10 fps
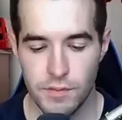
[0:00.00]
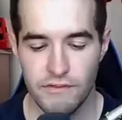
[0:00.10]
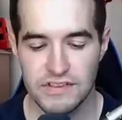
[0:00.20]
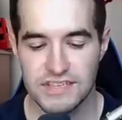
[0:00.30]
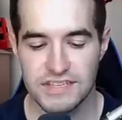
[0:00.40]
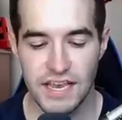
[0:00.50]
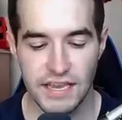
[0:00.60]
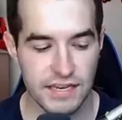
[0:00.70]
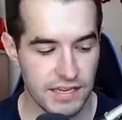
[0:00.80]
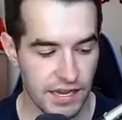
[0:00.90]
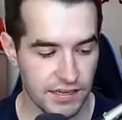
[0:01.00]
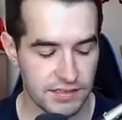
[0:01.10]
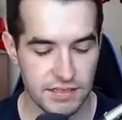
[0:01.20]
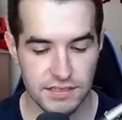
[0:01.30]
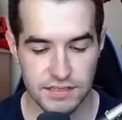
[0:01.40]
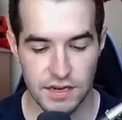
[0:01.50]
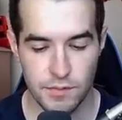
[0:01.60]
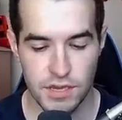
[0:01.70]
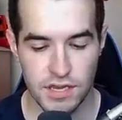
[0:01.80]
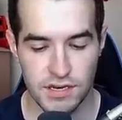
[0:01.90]
we have a second deck. Is this going to
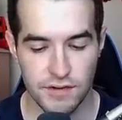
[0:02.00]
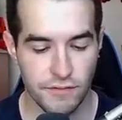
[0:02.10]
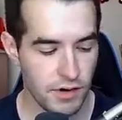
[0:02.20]
be a different